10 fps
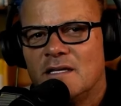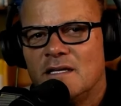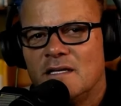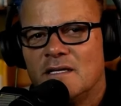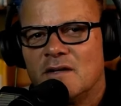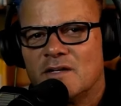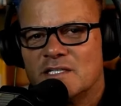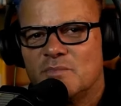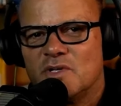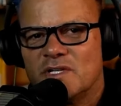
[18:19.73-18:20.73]
in our
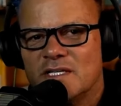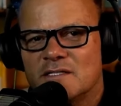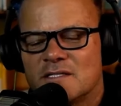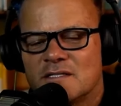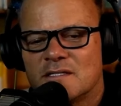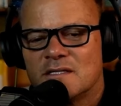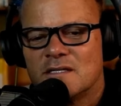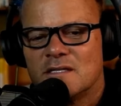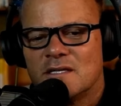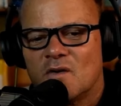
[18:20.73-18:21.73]
experience
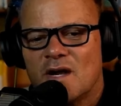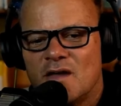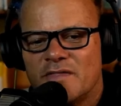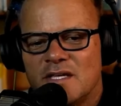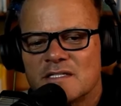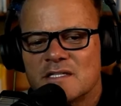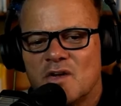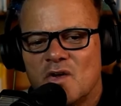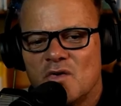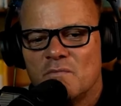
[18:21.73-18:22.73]
or how things
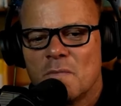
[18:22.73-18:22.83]
go.